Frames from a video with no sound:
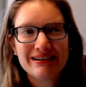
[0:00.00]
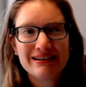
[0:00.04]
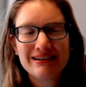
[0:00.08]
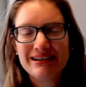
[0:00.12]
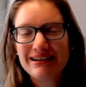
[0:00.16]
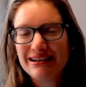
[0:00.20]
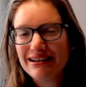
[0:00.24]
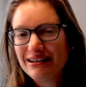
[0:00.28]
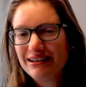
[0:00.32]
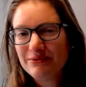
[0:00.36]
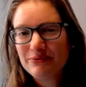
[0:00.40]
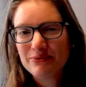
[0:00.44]

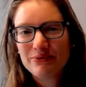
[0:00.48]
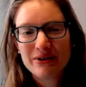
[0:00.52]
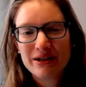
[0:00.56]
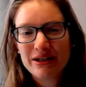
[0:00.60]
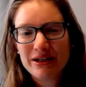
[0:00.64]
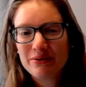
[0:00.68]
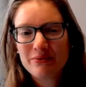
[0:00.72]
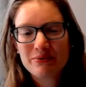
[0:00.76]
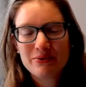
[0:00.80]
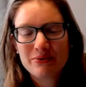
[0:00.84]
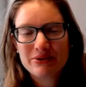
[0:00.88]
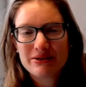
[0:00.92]

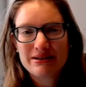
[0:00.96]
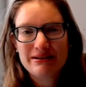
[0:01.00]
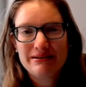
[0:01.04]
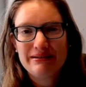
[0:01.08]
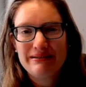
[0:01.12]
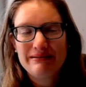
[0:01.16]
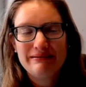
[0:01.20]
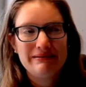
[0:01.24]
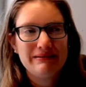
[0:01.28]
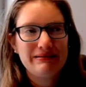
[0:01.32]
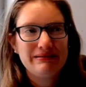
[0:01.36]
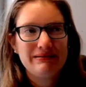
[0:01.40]
he was
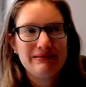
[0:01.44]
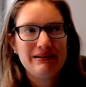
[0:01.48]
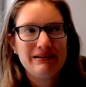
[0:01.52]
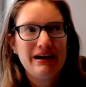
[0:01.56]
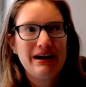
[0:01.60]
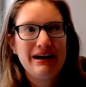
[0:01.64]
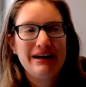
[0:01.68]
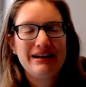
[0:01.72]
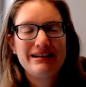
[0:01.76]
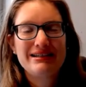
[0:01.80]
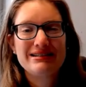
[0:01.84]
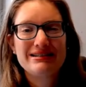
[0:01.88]
I
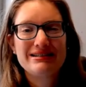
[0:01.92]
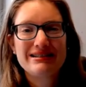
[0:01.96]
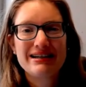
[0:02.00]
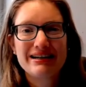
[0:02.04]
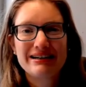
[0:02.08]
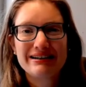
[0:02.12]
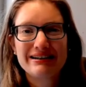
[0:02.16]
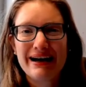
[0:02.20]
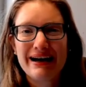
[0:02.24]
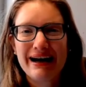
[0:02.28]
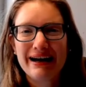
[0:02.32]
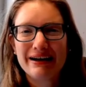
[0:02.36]
hate to say
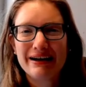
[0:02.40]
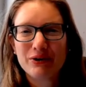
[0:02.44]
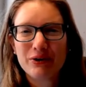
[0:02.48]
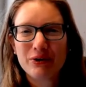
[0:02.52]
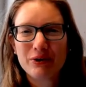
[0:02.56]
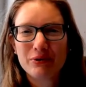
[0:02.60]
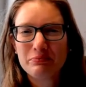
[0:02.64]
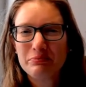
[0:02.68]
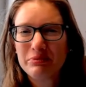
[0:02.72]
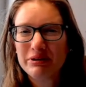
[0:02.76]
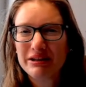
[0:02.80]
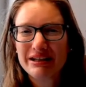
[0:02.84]
an
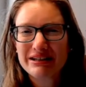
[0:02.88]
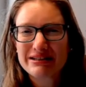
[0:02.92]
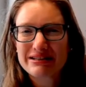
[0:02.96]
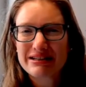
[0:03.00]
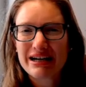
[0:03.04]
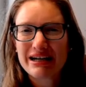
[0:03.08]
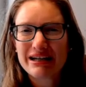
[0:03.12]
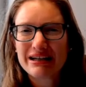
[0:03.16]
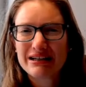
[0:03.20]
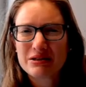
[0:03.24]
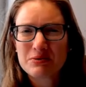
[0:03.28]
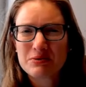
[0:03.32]
adult, but that's
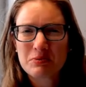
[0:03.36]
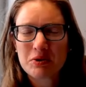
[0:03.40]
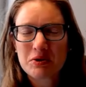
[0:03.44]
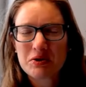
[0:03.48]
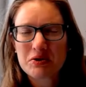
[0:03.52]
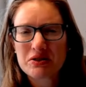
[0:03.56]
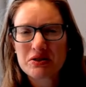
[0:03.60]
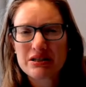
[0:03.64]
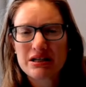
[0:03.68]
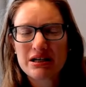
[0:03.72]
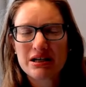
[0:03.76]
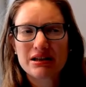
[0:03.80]
kind of his
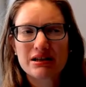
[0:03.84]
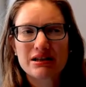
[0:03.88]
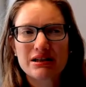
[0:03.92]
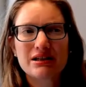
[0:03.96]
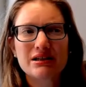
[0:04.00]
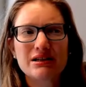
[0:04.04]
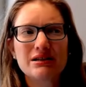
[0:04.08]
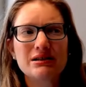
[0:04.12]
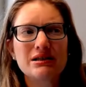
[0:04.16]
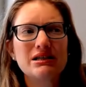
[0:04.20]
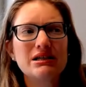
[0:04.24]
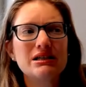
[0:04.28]

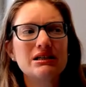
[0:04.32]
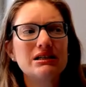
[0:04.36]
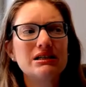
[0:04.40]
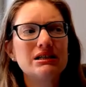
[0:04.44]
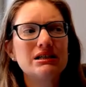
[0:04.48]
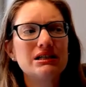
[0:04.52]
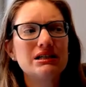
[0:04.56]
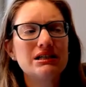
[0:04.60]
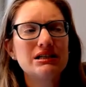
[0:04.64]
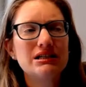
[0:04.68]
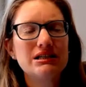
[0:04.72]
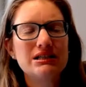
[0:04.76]
personality.
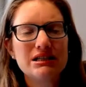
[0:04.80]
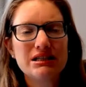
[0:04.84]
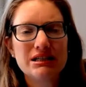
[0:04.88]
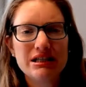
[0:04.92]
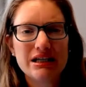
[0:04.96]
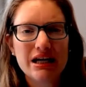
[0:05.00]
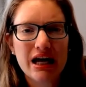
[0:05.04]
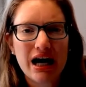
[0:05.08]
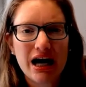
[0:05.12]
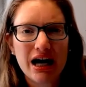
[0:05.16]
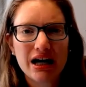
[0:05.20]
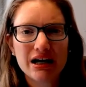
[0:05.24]
He did
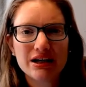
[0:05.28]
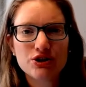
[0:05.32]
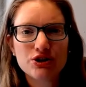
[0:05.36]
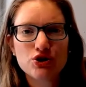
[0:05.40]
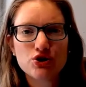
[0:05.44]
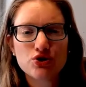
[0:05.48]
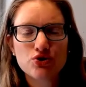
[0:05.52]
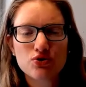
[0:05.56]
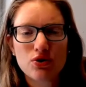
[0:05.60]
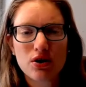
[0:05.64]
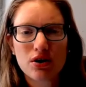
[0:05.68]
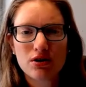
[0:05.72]
not
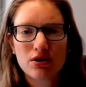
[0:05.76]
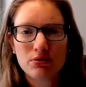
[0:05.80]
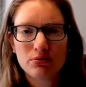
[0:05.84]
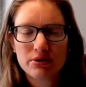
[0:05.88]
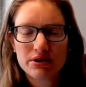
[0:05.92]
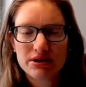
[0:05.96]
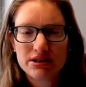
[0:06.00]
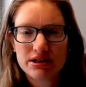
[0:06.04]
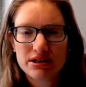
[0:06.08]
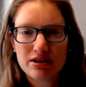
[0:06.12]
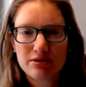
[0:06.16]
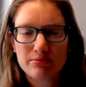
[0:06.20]
struggle
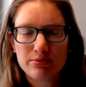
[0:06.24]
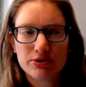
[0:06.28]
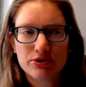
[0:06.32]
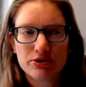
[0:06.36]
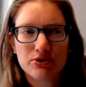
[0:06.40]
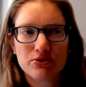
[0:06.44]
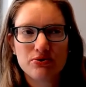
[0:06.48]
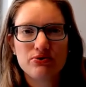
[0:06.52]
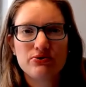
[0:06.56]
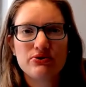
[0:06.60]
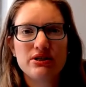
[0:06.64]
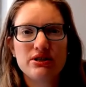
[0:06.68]
with terrible
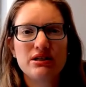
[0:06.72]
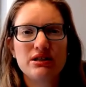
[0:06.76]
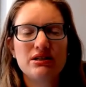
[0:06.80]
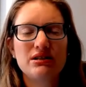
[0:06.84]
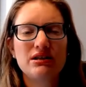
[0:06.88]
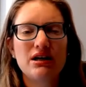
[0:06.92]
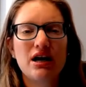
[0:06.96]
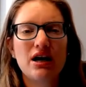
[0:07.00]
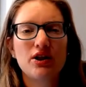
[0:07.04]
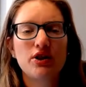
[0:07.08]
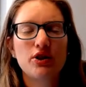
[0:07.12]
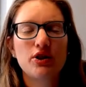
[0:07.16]
twos. He did
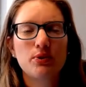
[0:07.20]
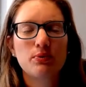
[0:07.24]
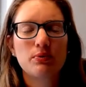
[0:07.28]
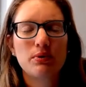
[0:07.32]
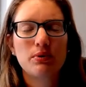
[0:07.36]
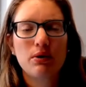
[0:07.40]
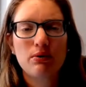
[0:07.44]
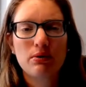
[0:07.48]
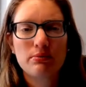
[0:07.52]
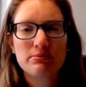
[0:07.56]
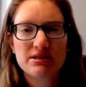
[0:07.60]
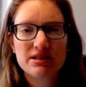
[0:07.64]
not
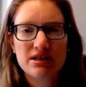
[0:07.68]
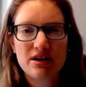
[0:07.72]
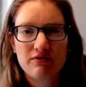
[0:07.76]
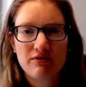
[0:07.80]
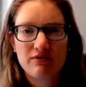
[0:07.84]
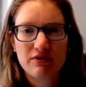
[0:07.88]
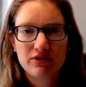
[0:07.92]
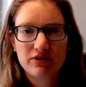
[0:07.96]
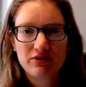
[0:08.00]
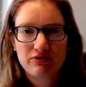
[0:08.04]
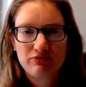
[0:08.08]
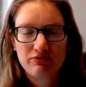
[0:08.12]
throw himself
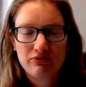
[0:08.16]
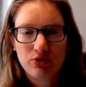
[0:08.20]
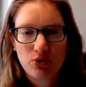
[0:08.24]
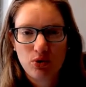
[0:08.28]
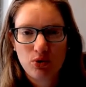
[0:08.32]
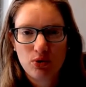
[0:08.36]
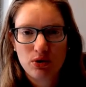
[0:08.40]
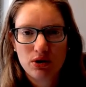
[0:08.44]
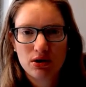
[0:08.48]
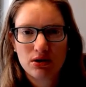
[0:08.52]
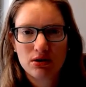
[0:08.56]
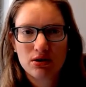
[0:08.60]
on the
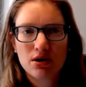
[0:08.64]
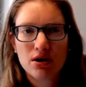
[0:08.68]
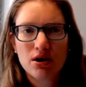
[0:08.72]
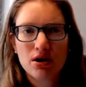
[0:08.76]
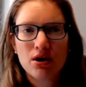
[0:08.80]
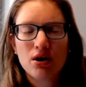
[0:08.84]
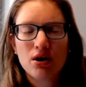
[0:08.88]
floor.